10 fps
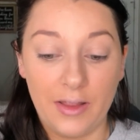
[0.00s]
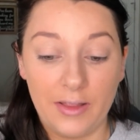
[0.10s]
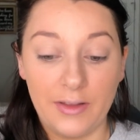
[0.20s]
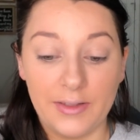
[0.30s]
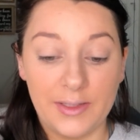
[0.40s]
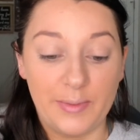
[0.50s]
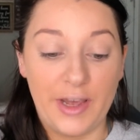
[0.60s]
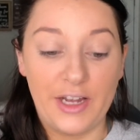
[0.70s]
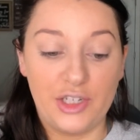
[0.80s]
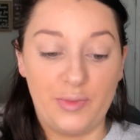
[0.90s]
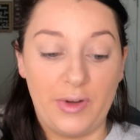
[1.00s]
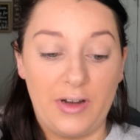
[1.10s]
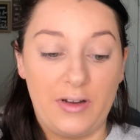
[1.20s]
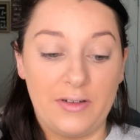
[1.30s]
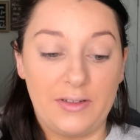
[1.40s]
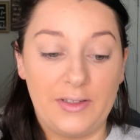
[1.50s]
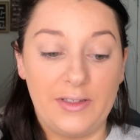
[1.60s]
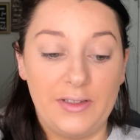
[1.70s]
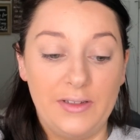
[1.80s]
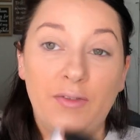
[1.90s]
the
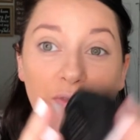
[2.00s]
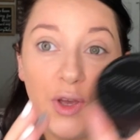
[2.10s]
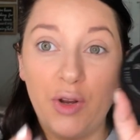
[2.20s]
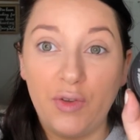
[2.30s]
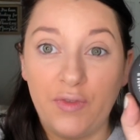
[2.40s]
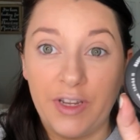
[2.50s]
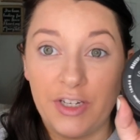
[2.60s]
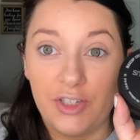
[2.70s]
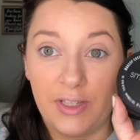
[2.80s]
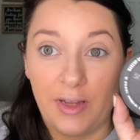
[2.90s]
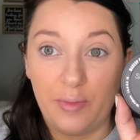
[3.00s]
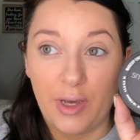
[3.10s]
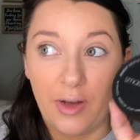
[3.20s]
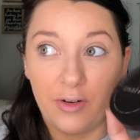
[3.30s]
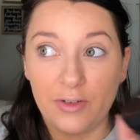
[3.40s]
Smashbox photo finish setting powder.